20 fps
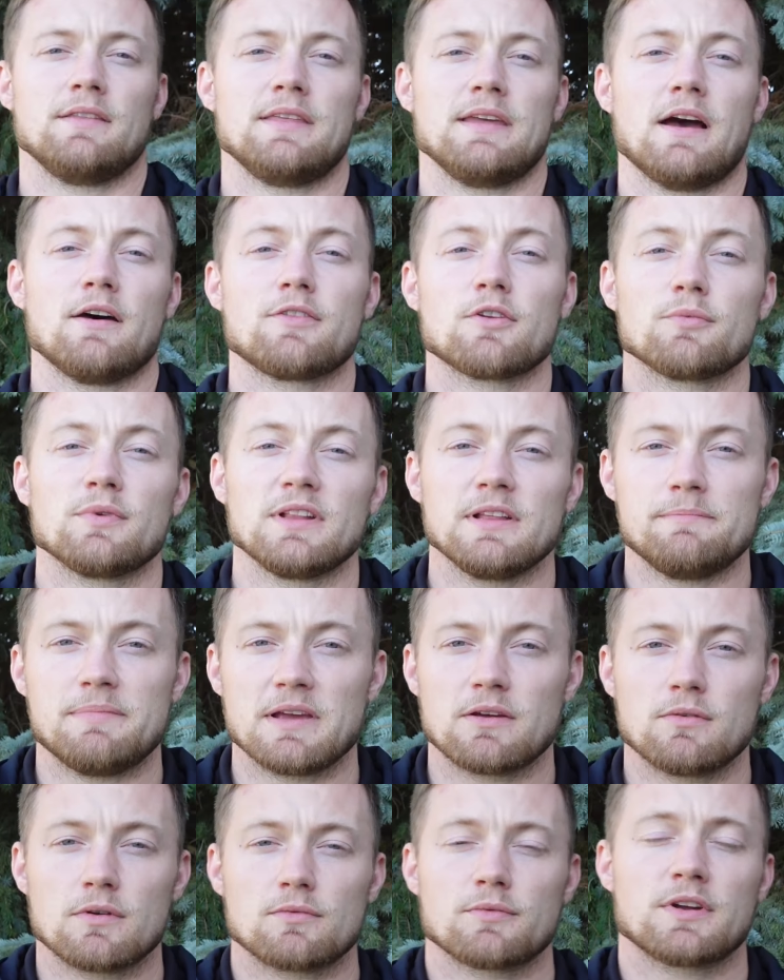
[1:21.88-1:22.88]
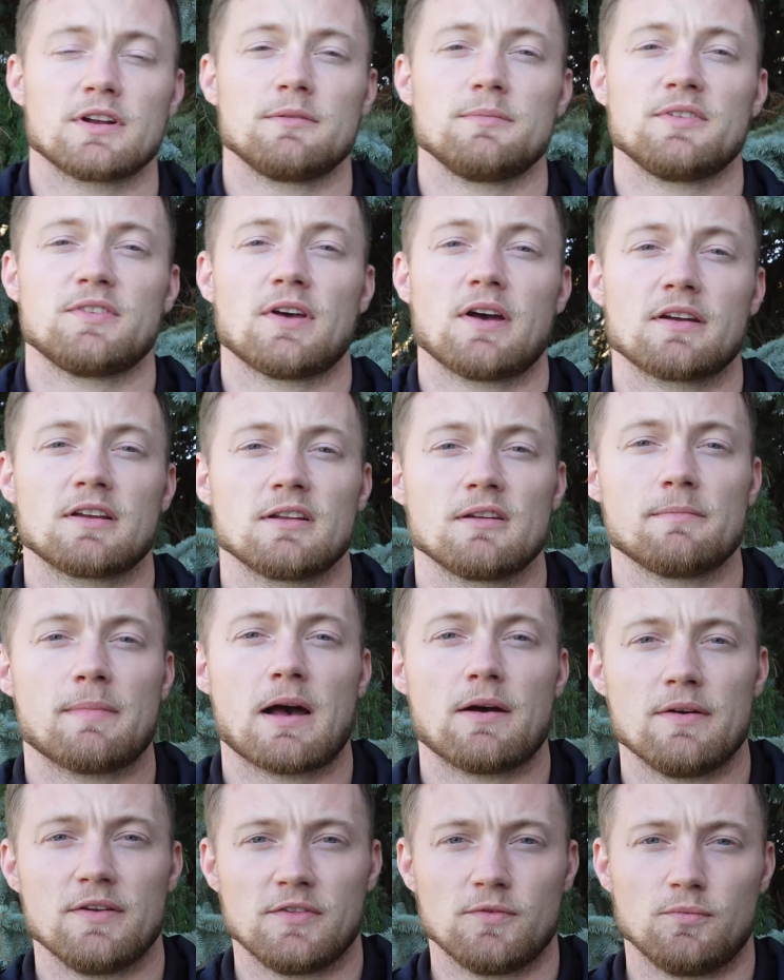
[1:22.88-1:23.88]
The other really big one we're going to be talking
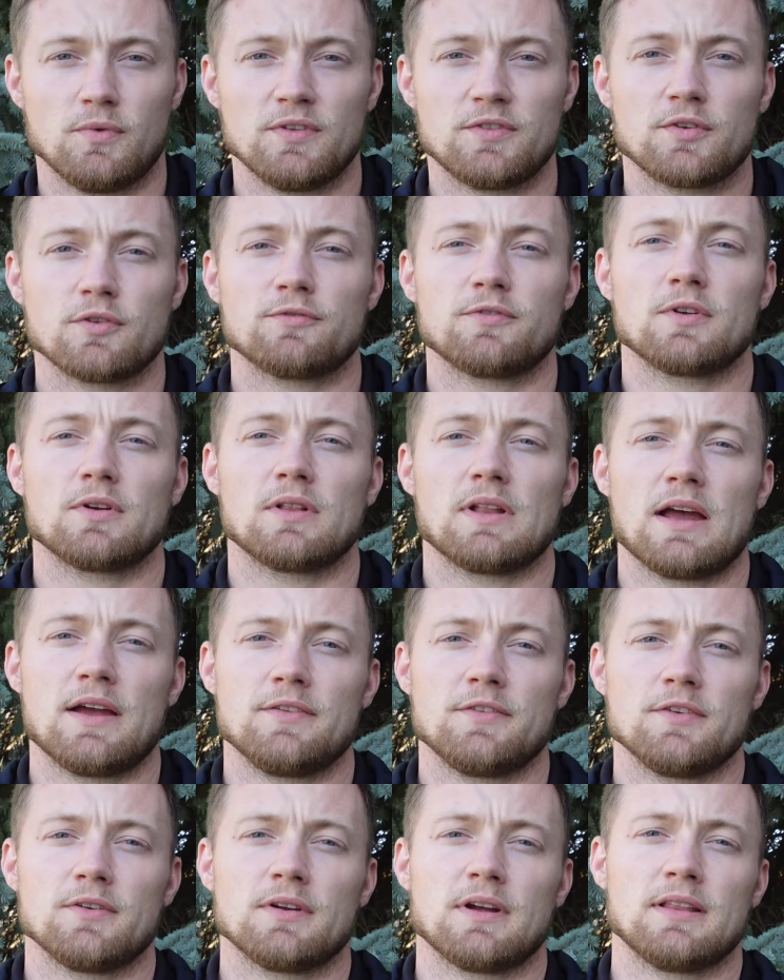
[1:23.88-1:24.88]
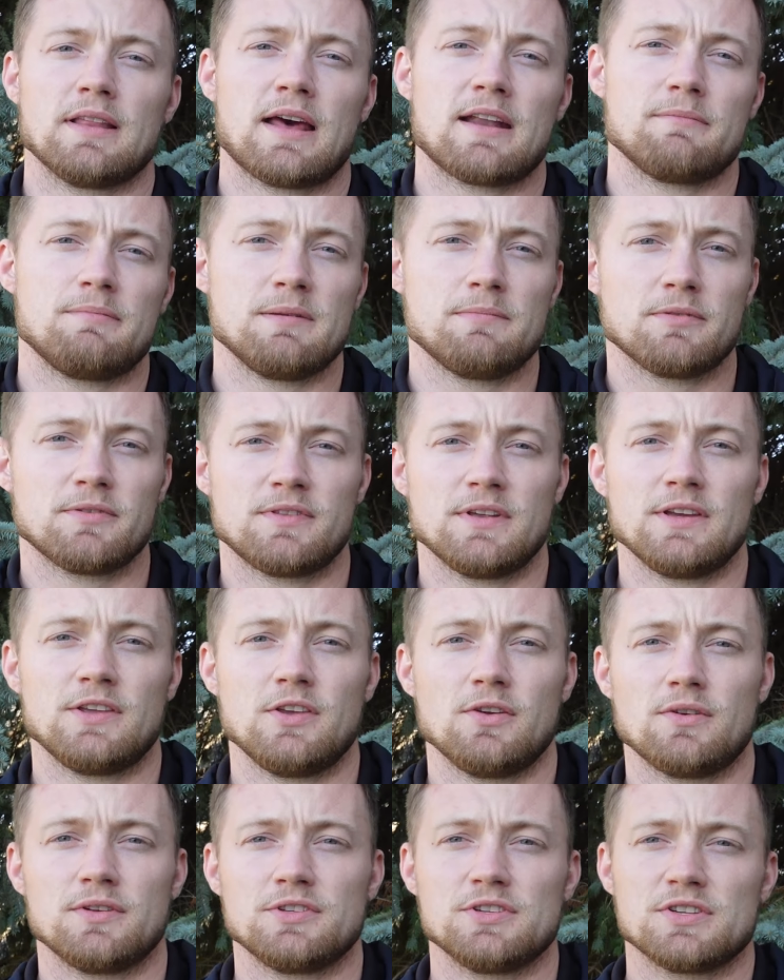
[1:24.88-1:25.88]
about is winter fertilizer. A lot of people think
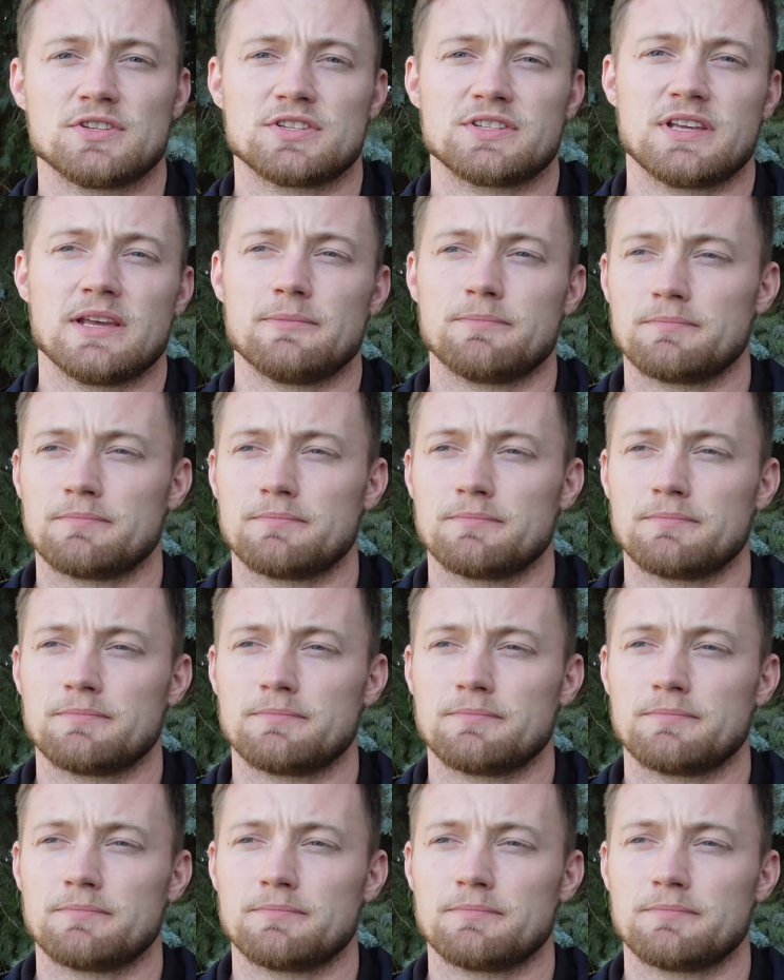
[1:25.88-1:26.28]
you can just skip